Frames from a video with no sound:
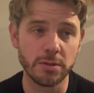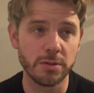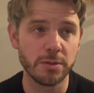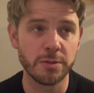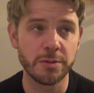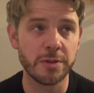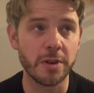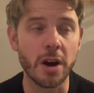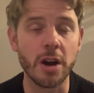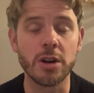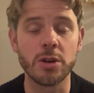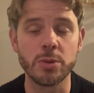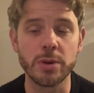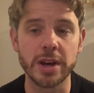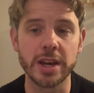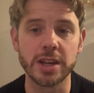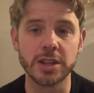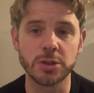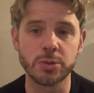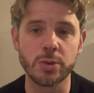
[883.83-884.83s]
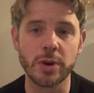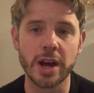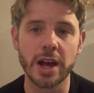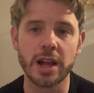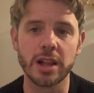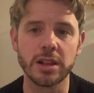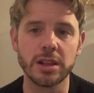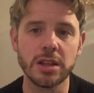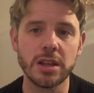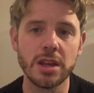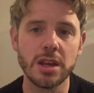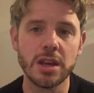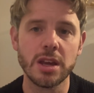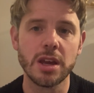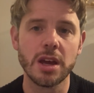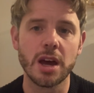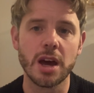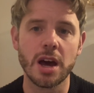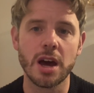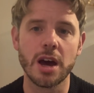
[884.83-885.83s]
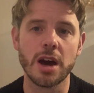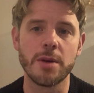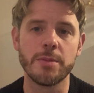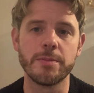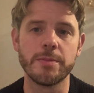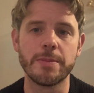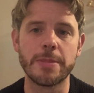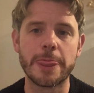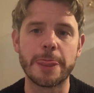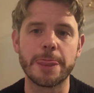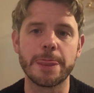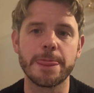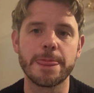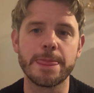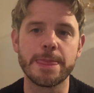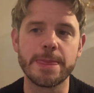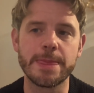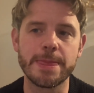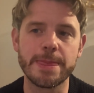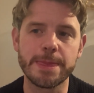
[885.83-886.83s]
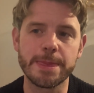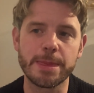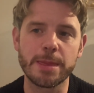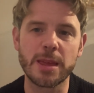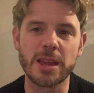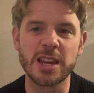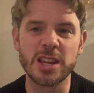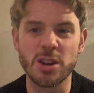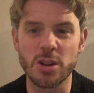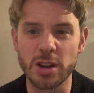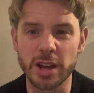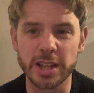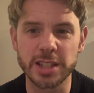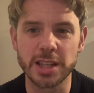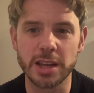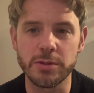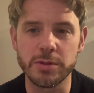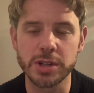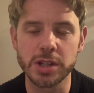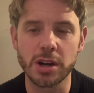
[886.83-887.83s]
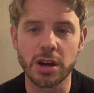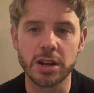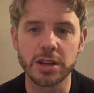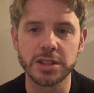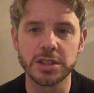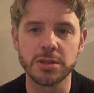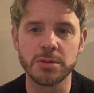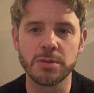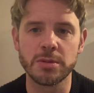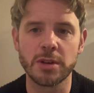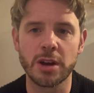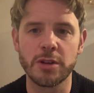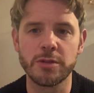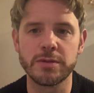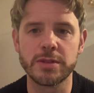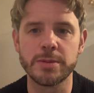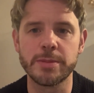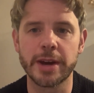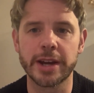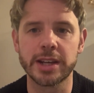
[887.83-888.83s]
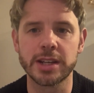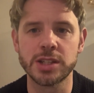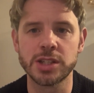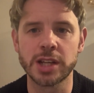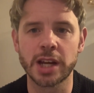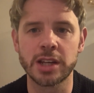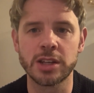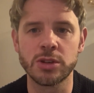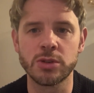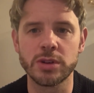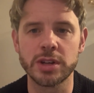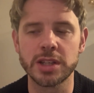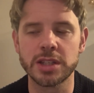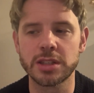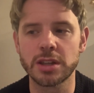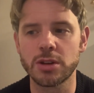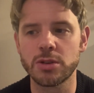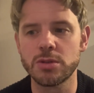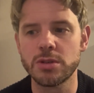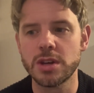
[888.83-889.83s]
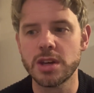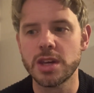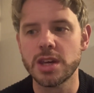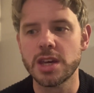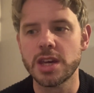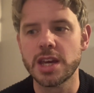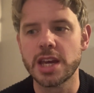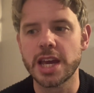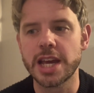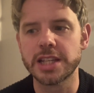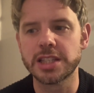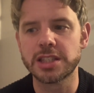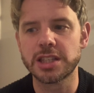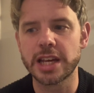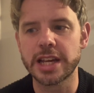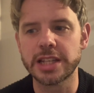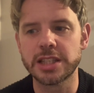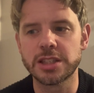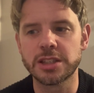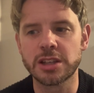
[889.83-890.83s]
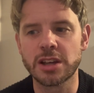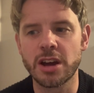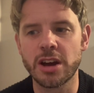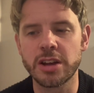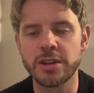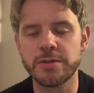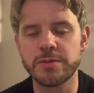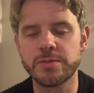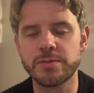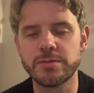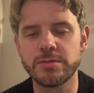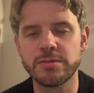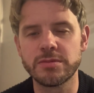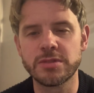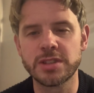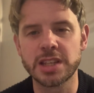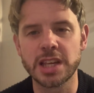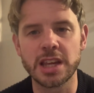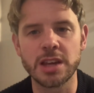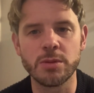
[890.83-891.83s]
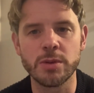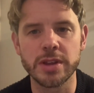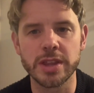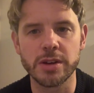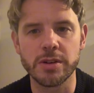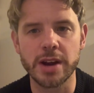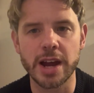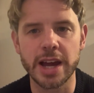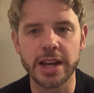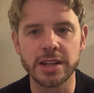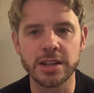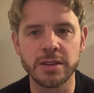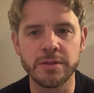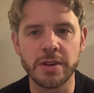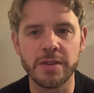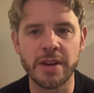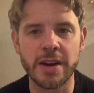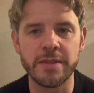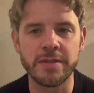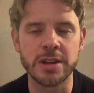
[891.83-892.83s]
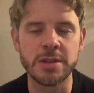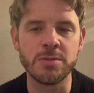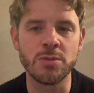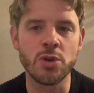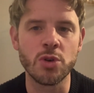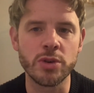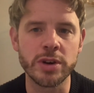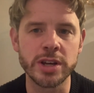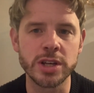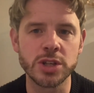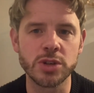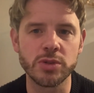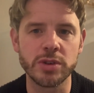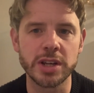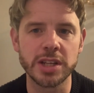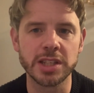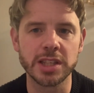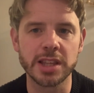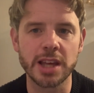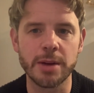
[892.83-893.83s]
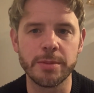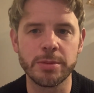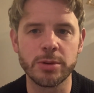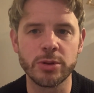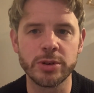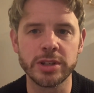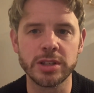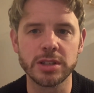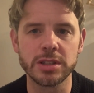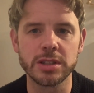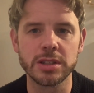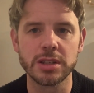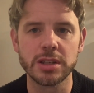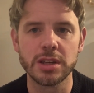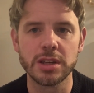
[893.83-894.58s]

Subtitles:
far away as well. Like I say, Richarlison hopefully back in January. So it's kind of seeing where they're at and if they've had any more injuries at that point,